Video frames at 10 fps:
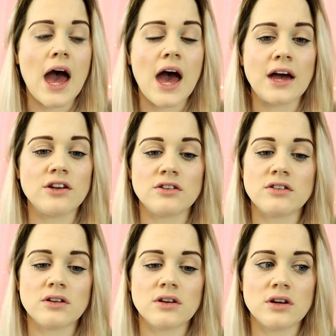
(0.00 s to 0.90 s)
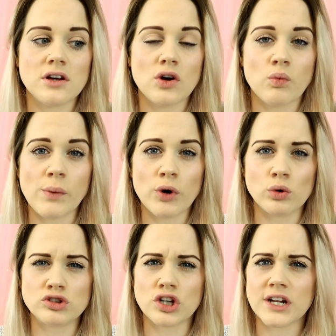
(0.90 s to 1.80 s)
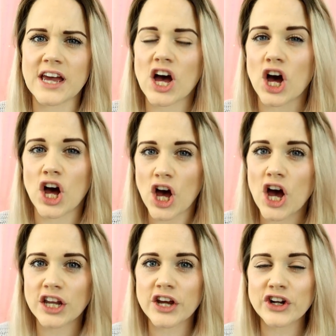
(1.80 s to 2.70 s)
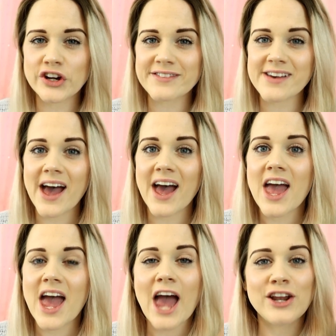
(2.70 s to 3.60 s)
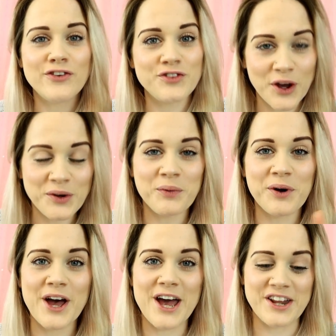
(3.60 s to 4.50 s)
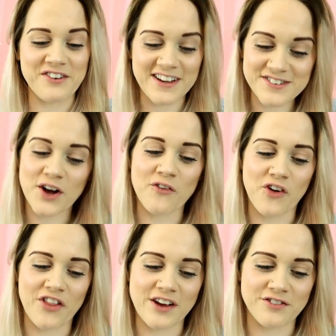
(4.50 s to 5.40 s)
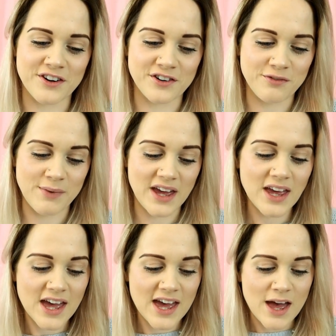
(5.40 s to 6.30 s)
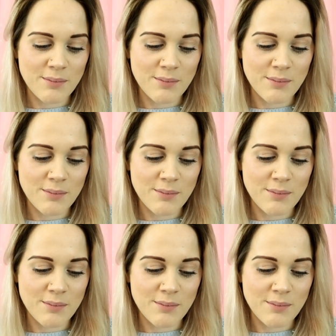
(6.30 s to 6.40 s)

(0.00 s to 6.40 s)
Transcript: And we were also going to get her hernia looked at. And if you don't know what hernia is, I've got that in front of me.